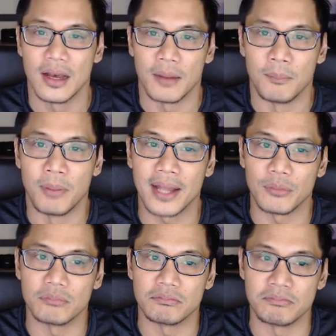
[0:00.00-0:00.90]
But
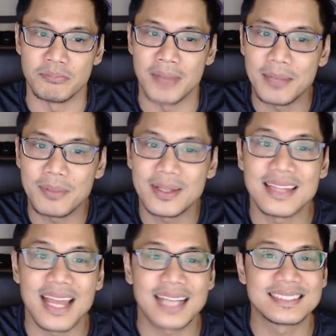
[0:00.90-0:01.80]
maybe the
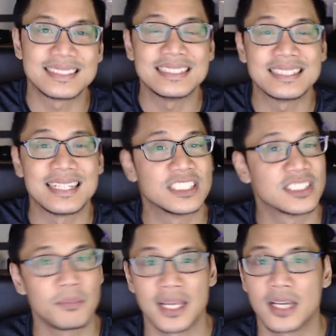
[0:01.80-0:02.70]
next season is
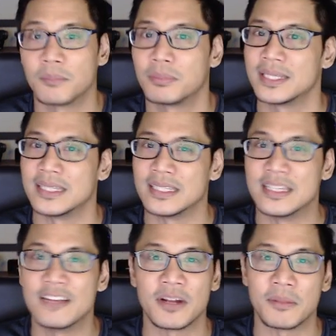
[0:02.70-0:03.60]
something completely
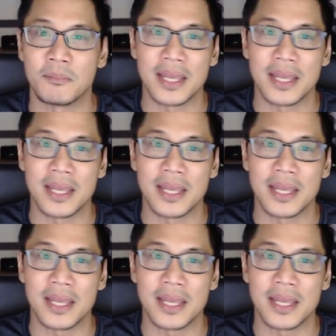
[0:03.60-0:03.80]
different.